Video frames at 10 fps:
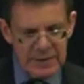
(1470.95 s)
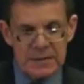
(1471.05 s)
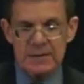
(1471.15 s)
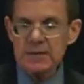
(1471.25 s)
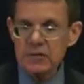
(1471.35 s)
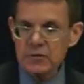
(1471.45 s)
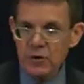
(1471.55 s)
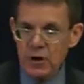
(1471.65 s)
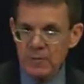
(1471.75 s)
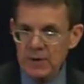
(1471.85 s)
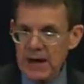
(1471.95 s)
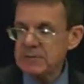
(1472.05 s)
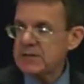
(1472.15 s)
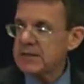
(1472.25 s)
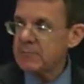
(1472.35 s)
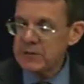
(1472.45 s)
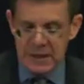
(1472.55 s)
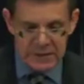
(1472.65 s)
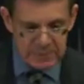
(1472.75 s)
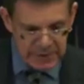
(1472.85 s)
isn't as strong, perhaps, as they
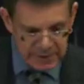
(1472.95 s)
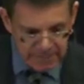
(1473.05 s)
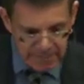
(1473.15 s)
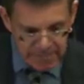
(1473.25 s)
pretend to be,